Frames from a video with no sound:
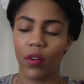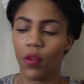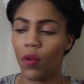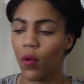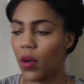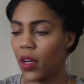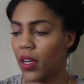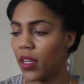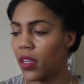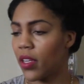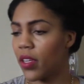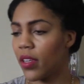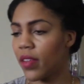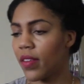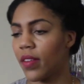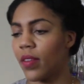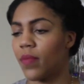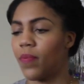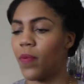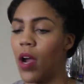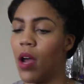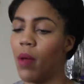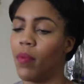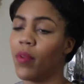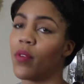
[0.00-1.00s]
recording this
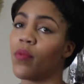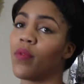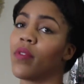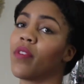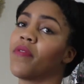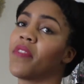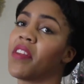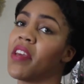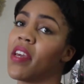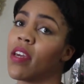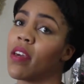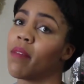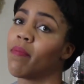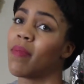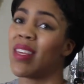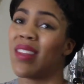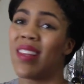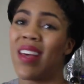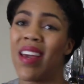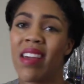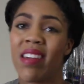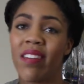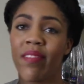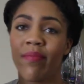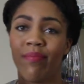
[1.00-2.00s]
probably would have taken me
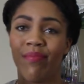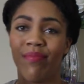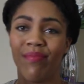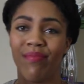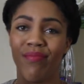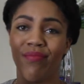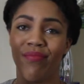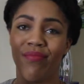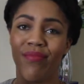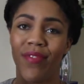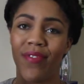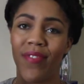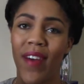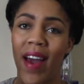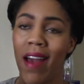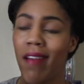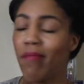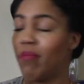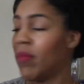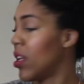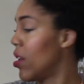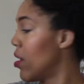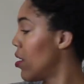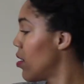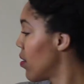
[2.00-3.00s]
like
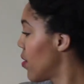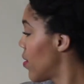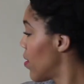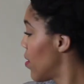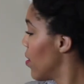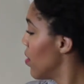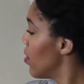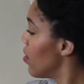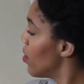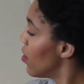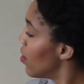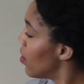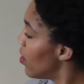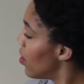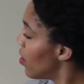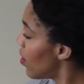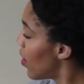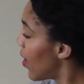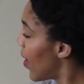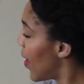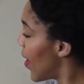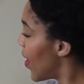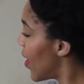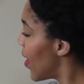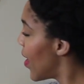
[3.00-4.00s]
5 minutes.
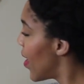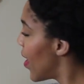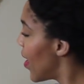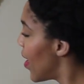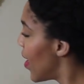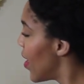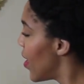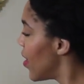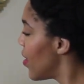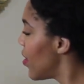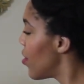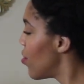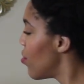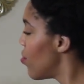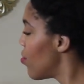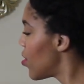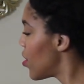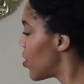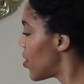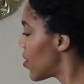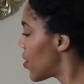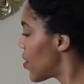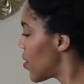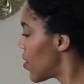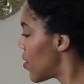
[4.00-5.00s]
And you
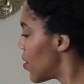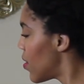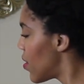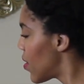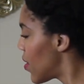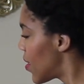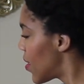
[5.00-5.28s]
just